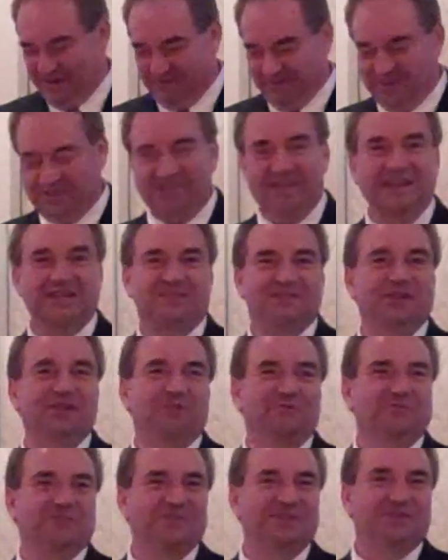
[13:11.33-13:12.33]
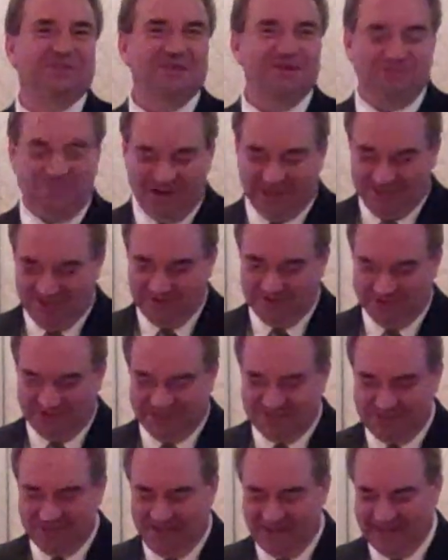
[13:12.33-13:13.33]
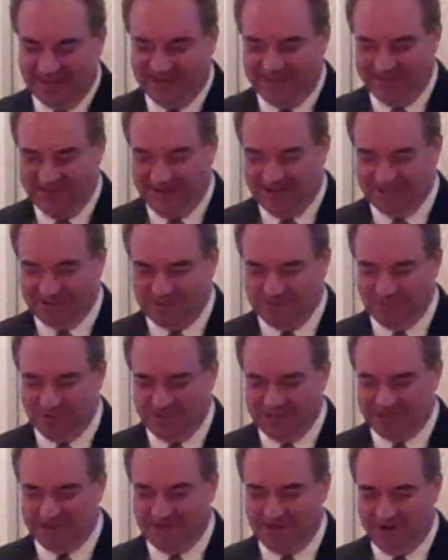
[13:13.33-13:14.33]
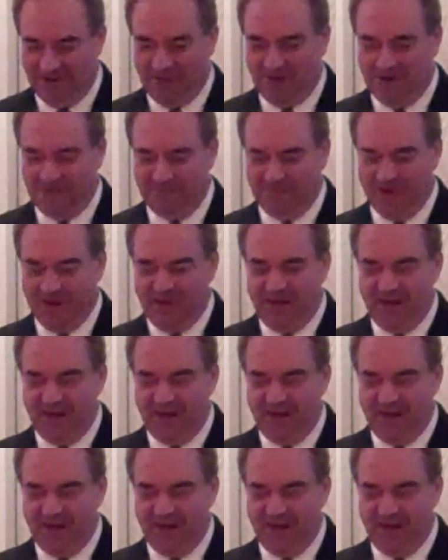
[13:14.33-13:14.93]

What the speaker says: Stay tuned to see what those exciting announcements are.